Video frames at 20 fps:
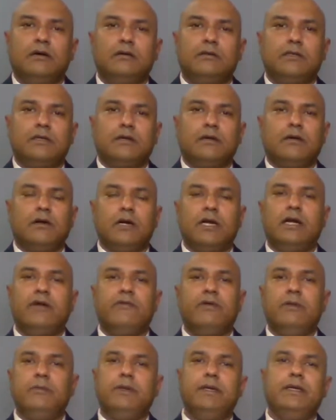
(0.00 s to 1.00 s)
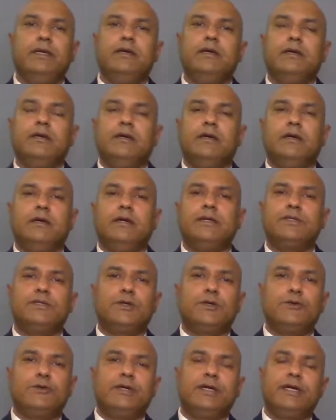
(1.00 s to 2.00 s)
The contract will be
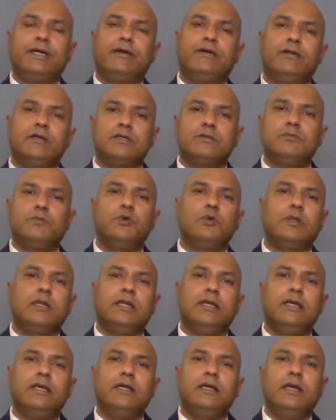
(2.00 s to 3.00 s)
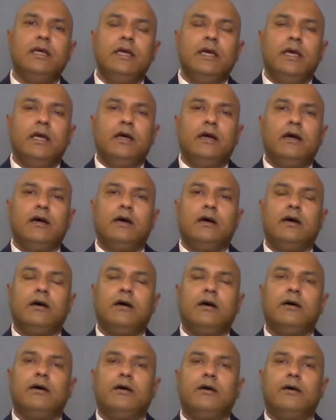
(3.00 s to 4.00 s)
executed smoothly,
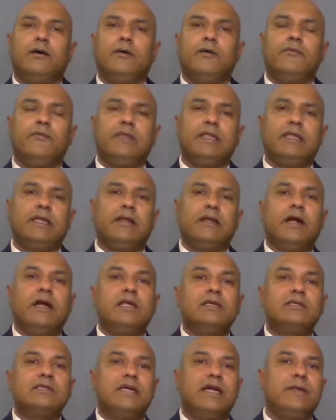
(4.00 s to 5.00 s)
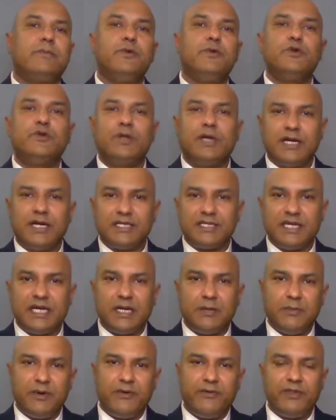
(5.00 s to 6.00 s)
with an understanding, mutual
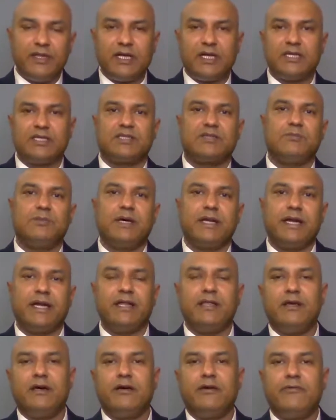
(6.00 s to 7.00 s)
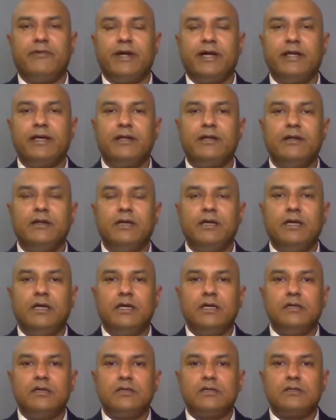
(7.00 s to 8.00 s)
understanding between the customer and the vendor.
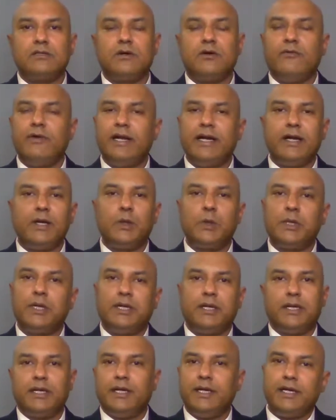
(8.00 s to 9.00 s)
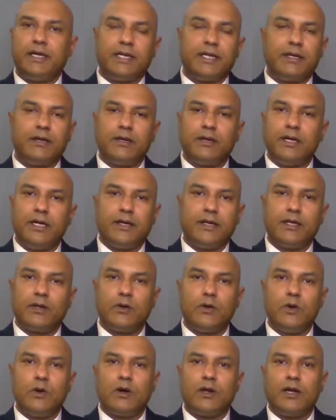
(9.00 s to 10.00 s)
So well and good, it can
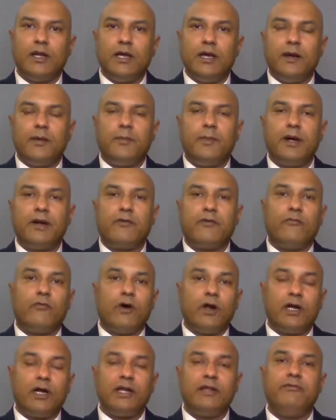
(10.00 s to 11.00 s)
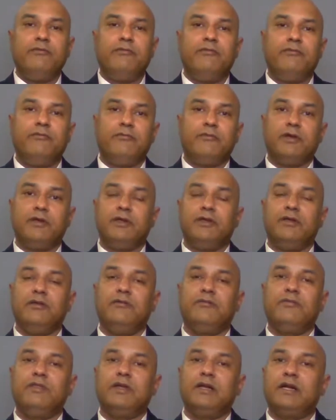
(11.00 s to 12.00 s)
go on. But what if
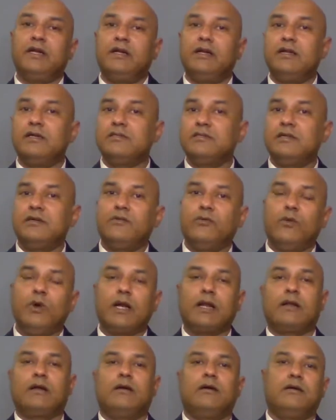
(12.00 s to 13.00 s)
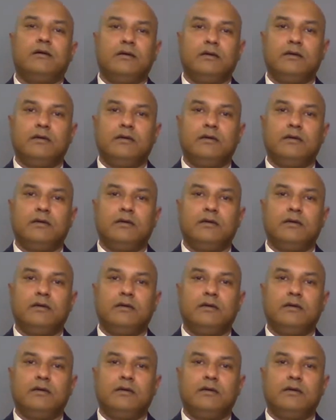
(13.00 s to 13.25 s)
that doesn't work